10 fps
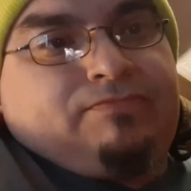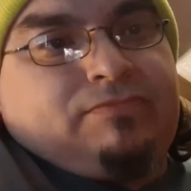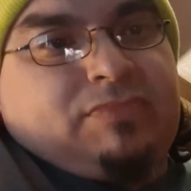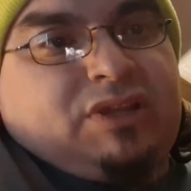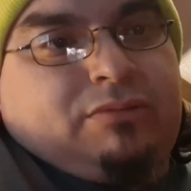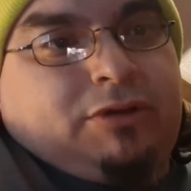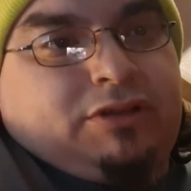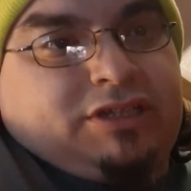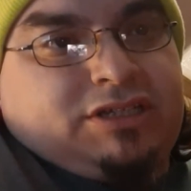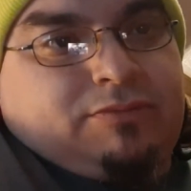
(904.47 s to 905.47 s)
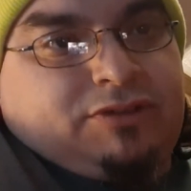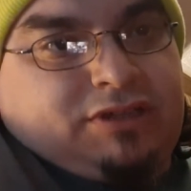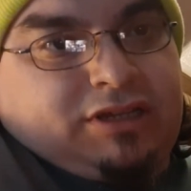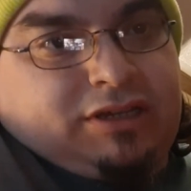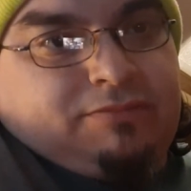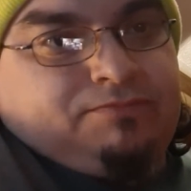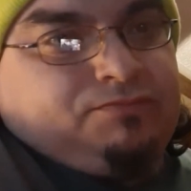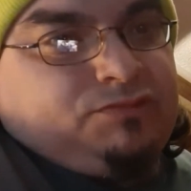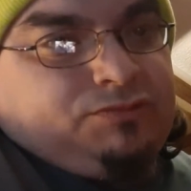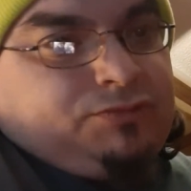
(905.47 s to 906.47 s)
The remote does come with the
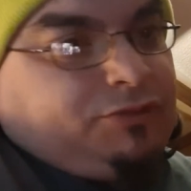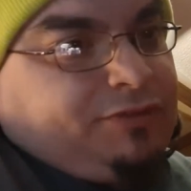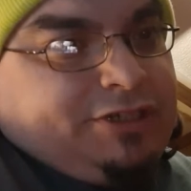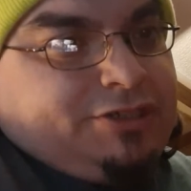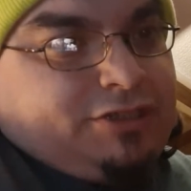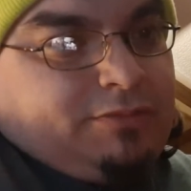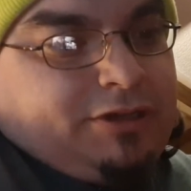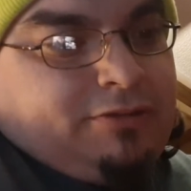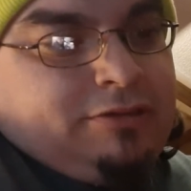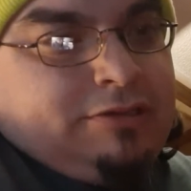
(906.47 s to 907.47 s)
4 features up here.